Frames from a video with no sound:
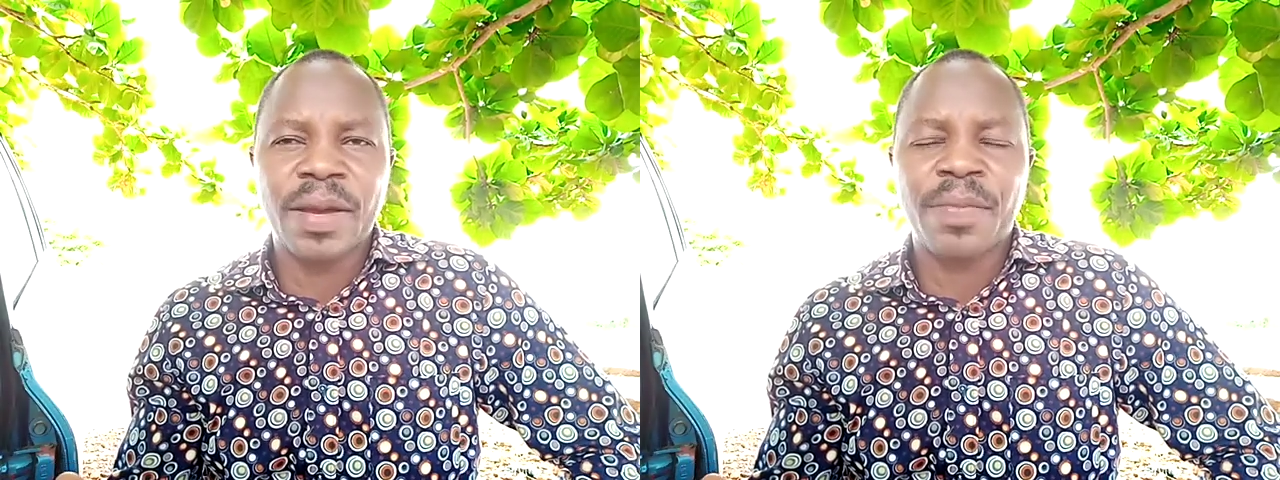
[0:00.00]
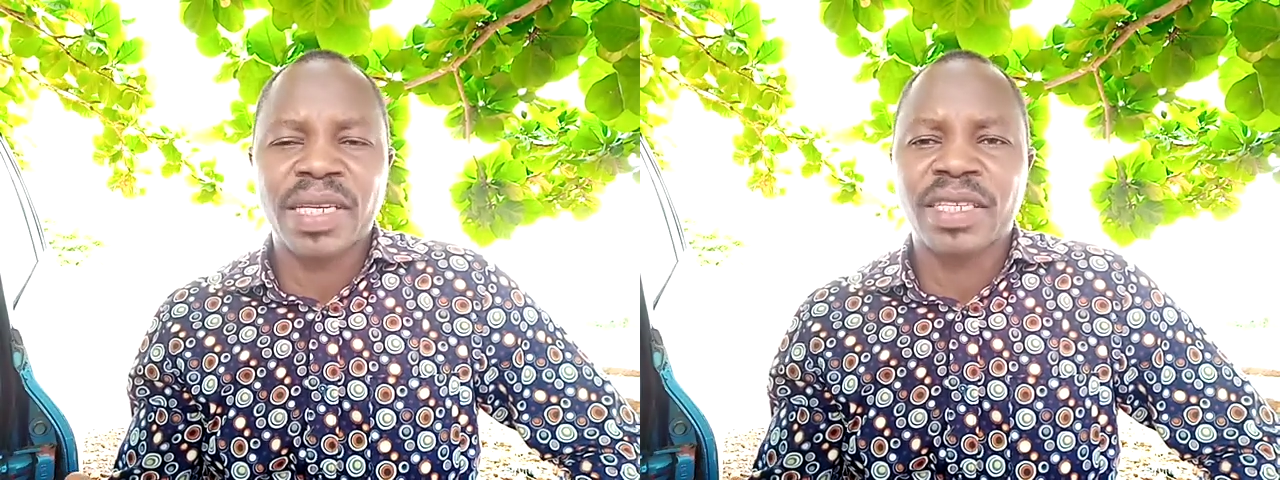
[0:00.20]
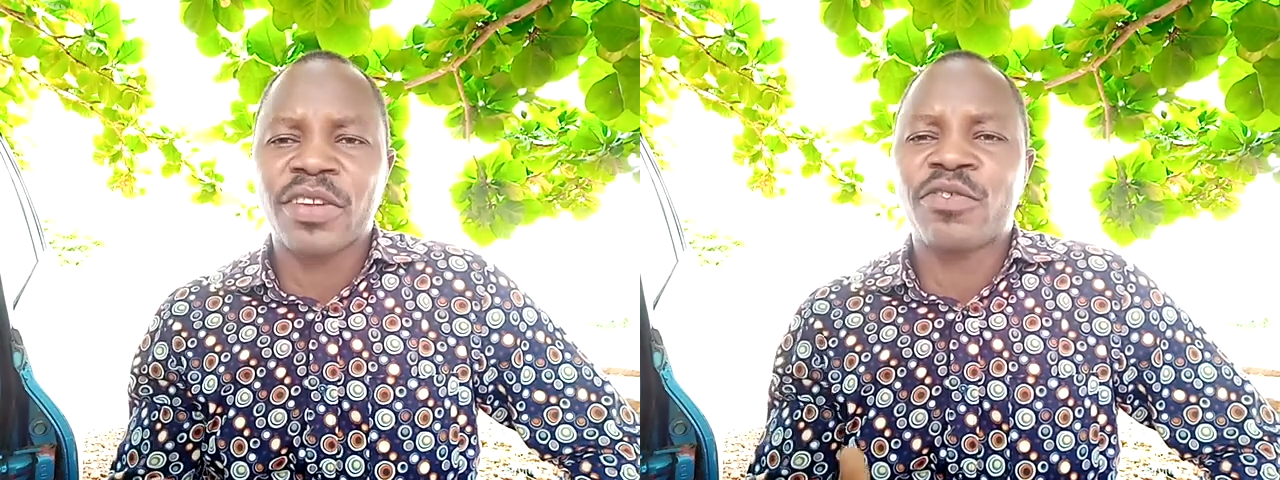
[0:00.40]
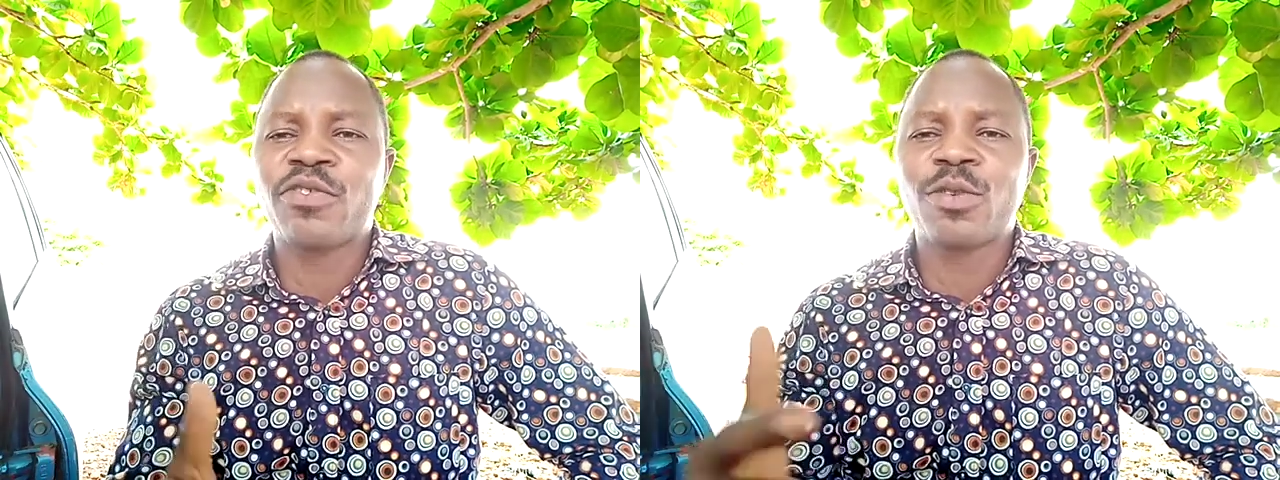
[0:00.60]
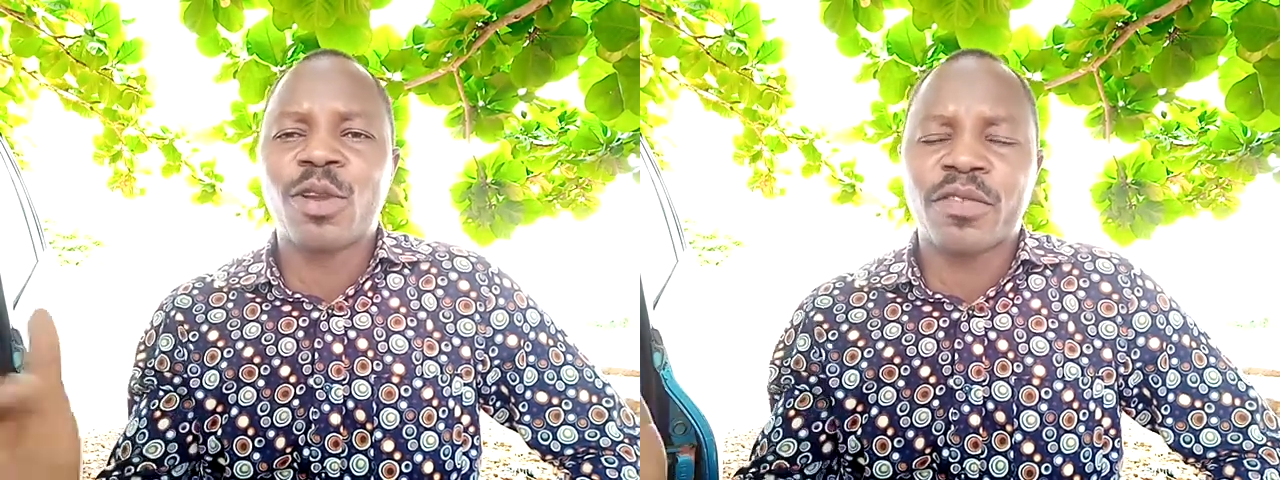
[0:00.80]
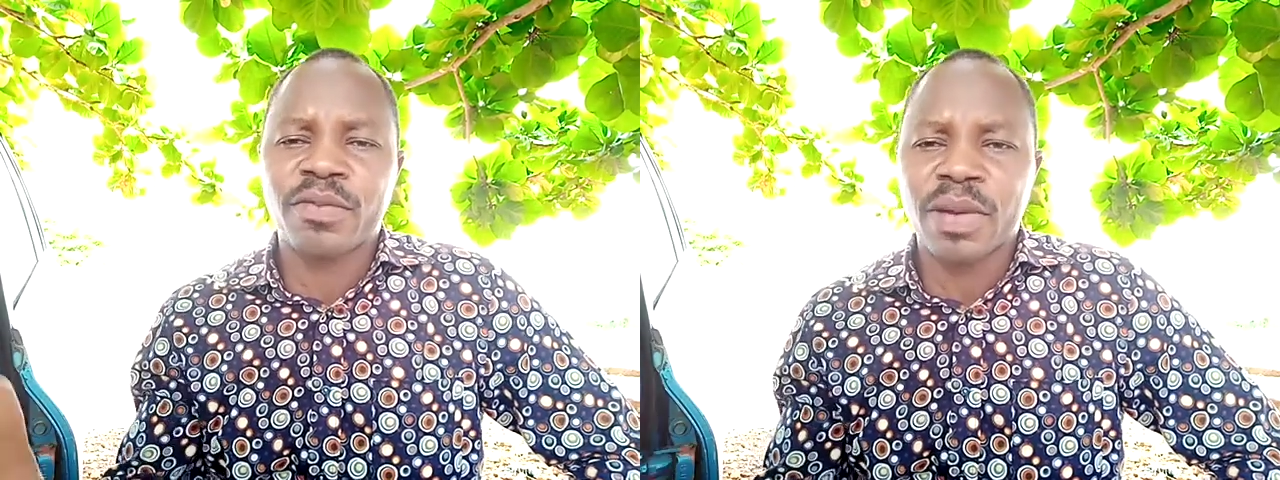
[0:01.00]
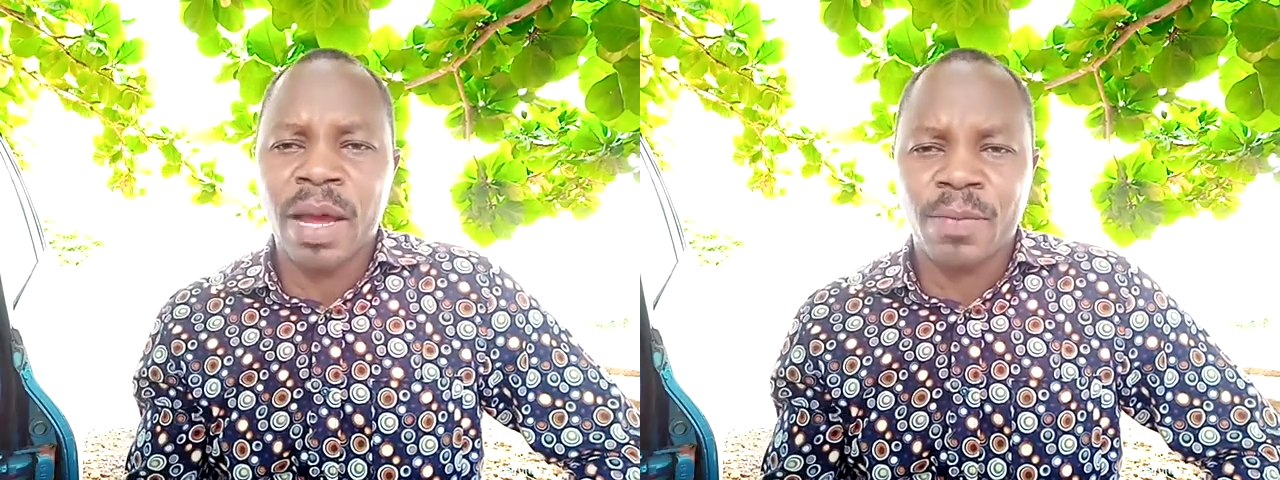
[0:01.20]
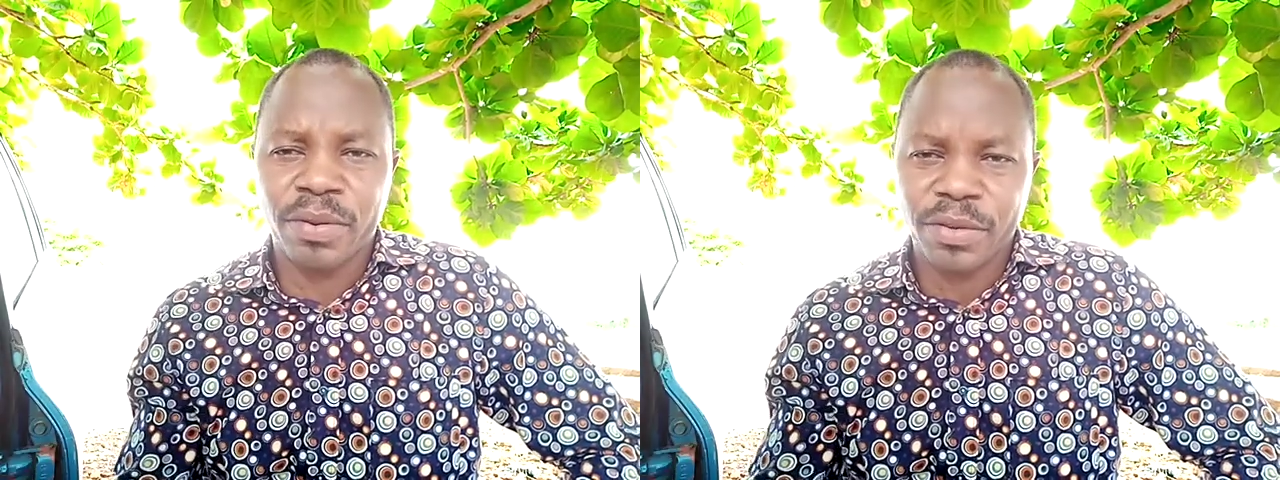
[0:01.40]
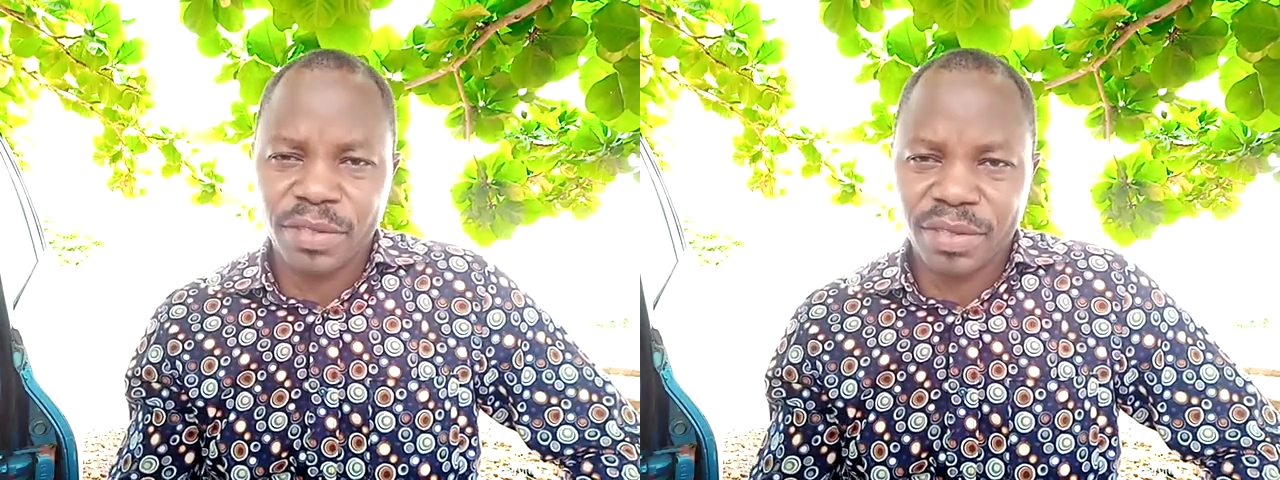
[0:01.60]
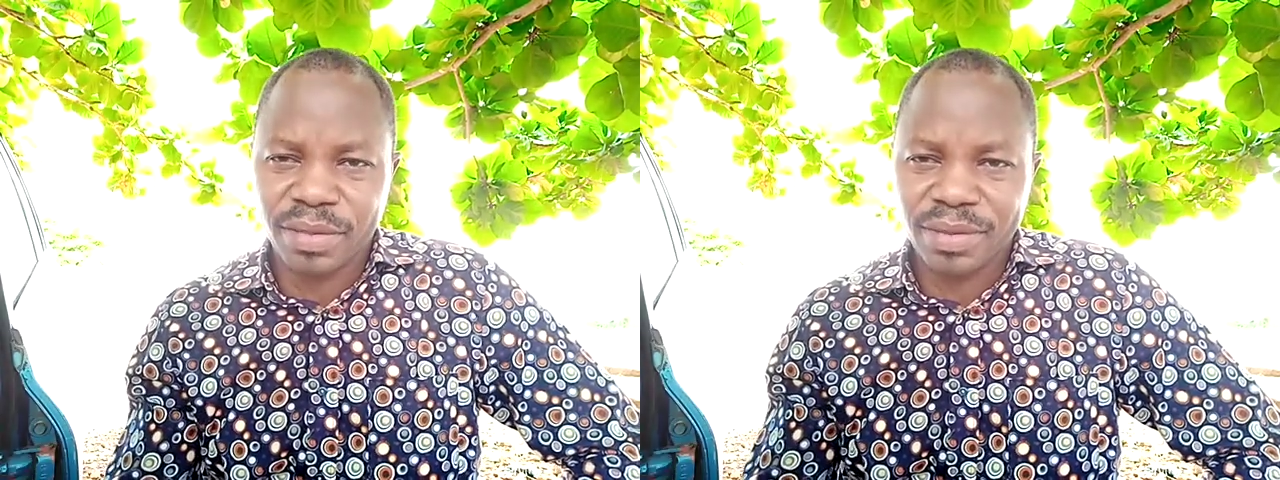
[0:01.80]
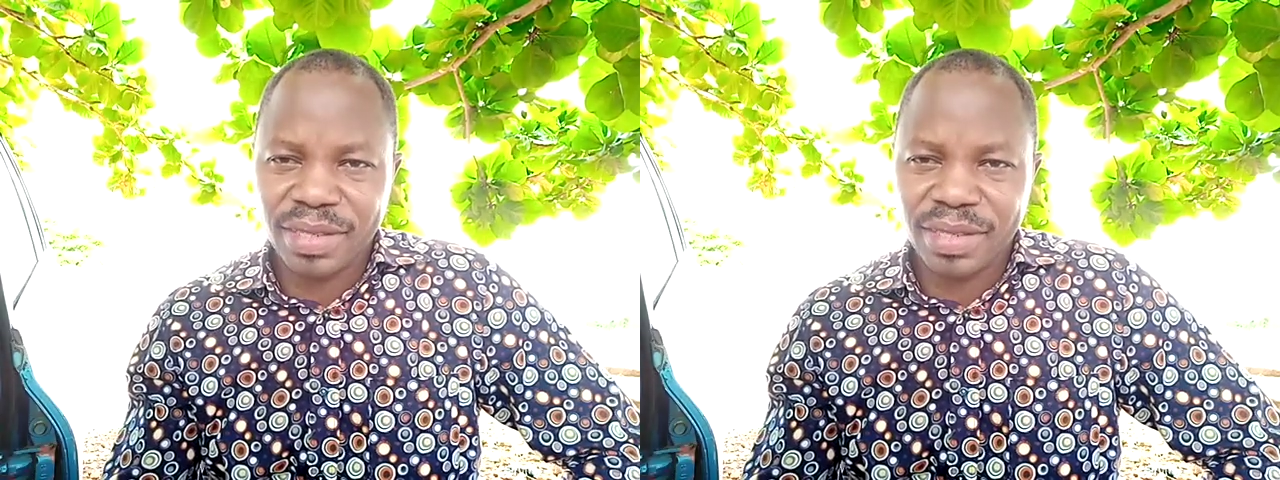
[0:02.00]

basket full of apples.